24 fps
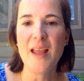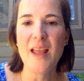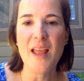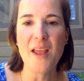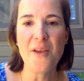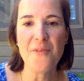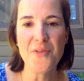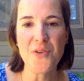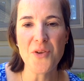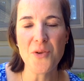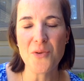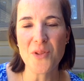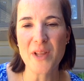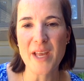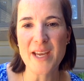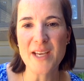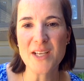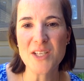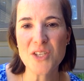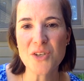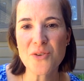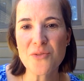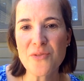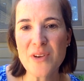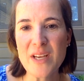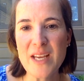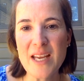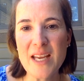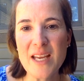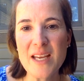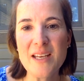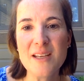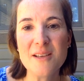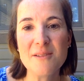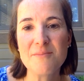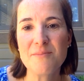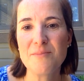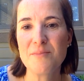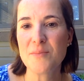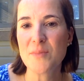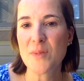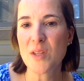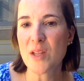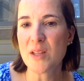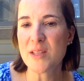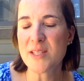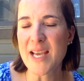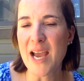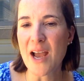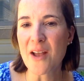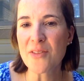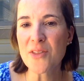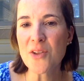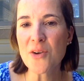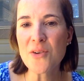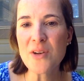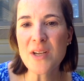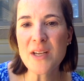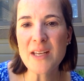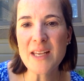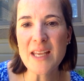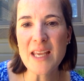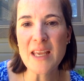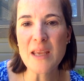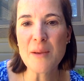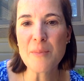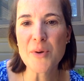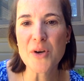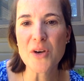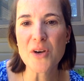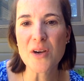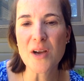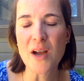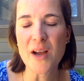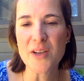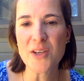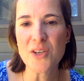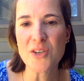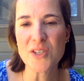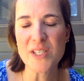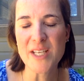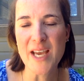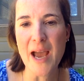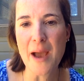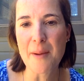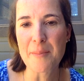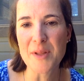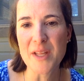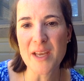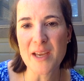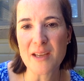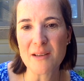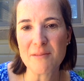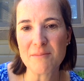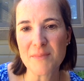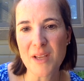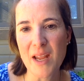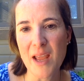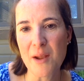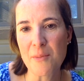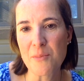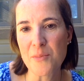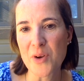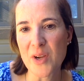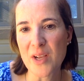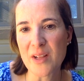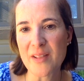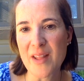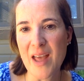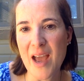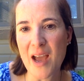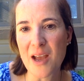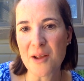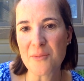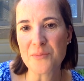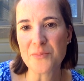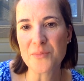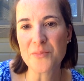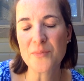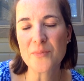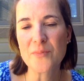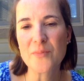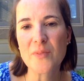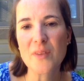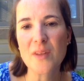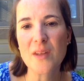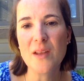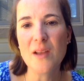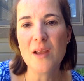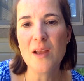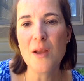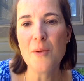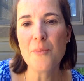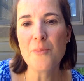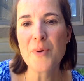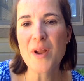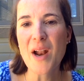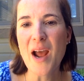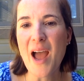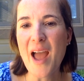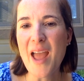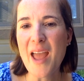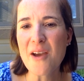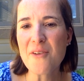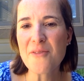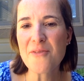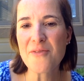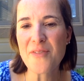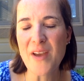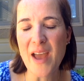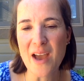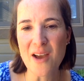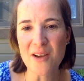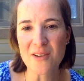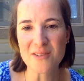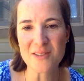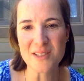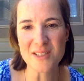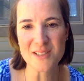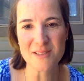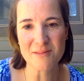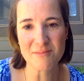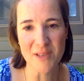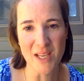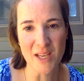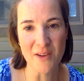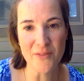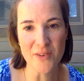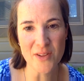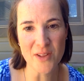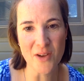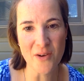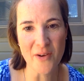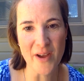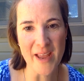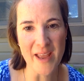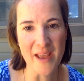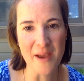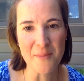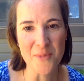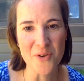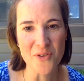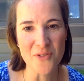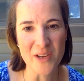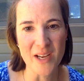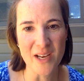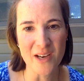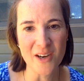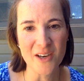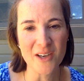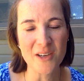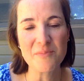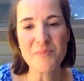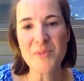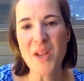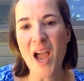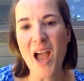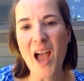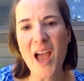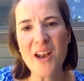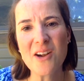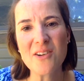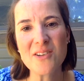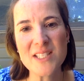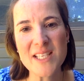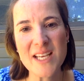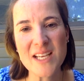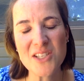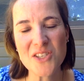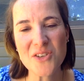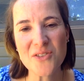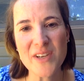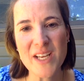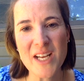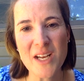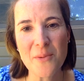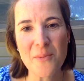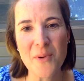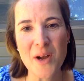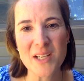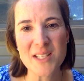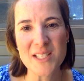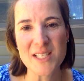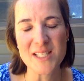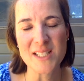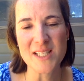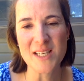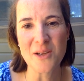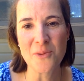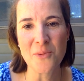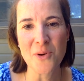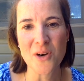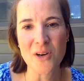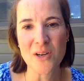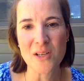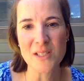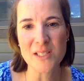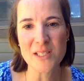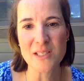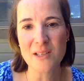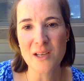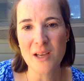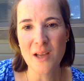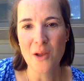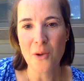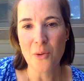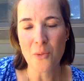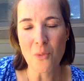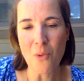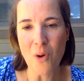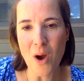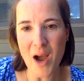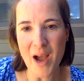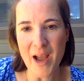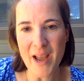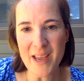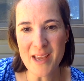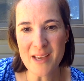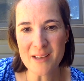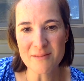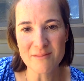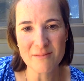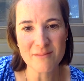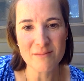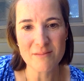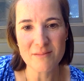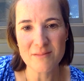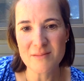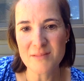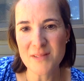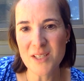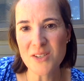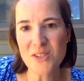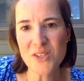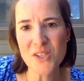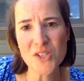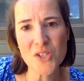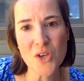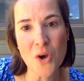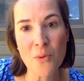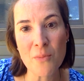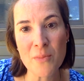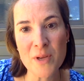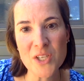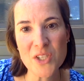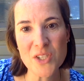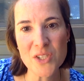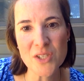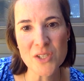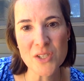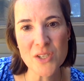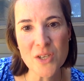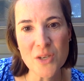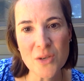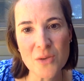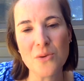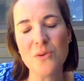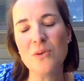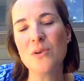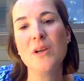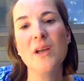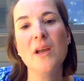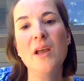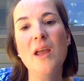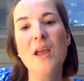If you like to read, download an ebook on your tablet and bring that. But I have found, even though I am a reader, I don't tend to read at Walt Disney World. Why? There's so much to do.